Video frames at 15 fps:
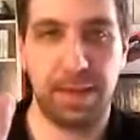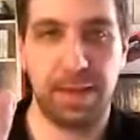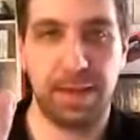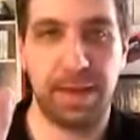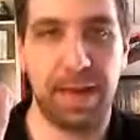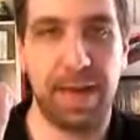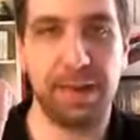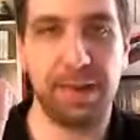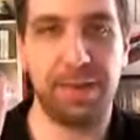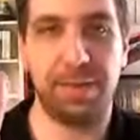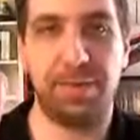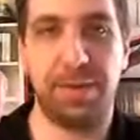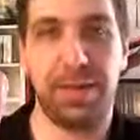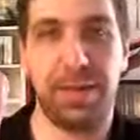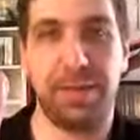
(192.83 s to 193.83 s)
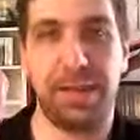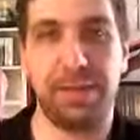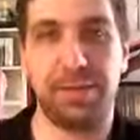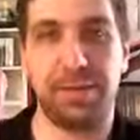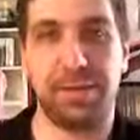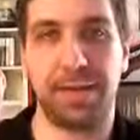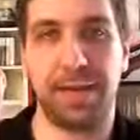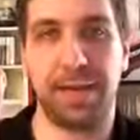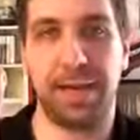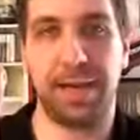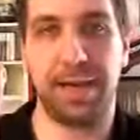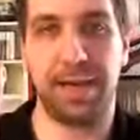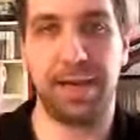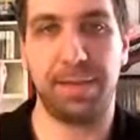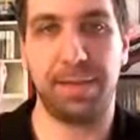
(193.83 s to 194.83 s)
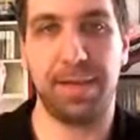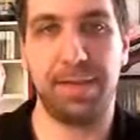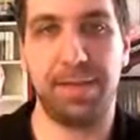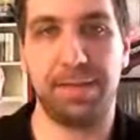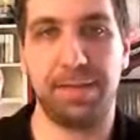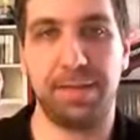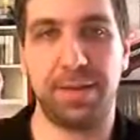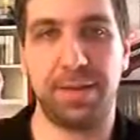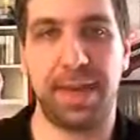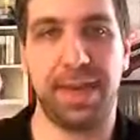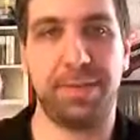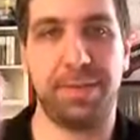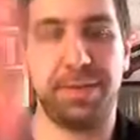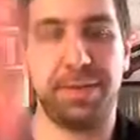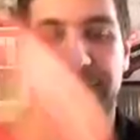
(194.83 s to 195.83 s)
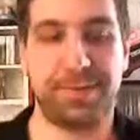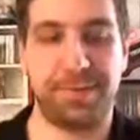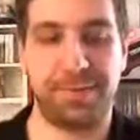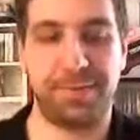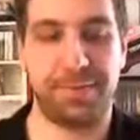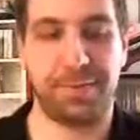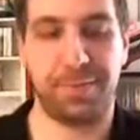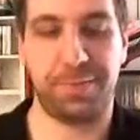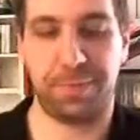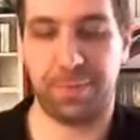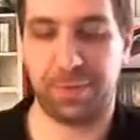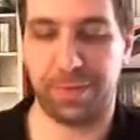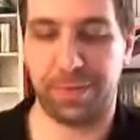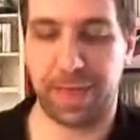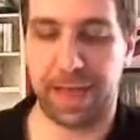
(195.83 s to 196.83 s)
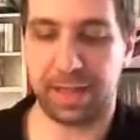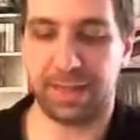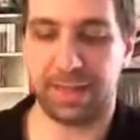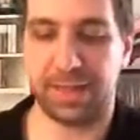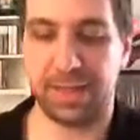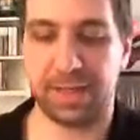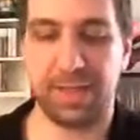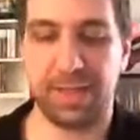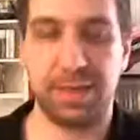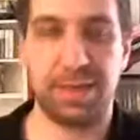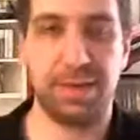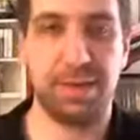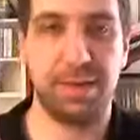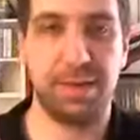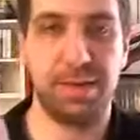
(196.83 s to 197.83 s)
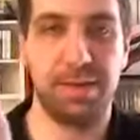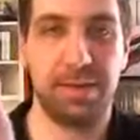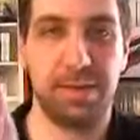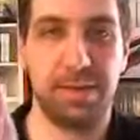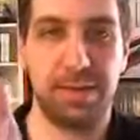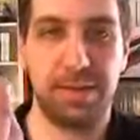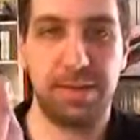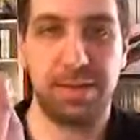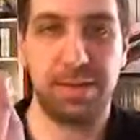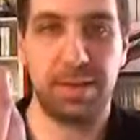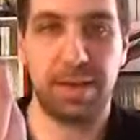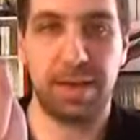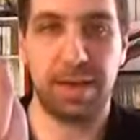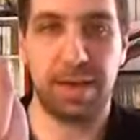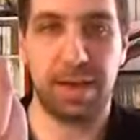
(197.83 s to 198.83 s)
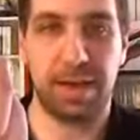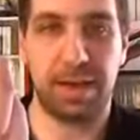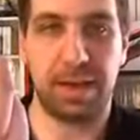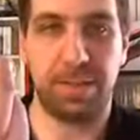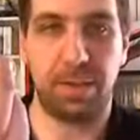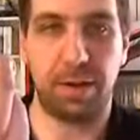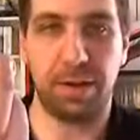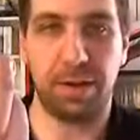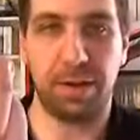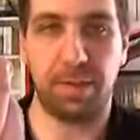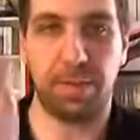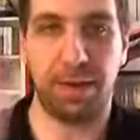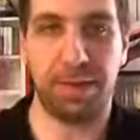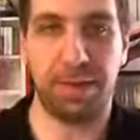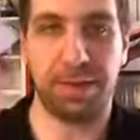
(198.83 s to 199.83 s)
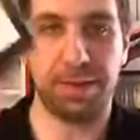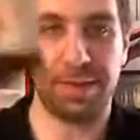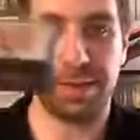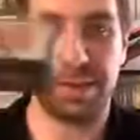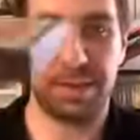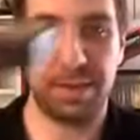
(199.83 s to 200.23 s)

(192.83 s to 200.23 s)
and actually a pretty nice looking Keystone Capers from Activision, Mario Brothers.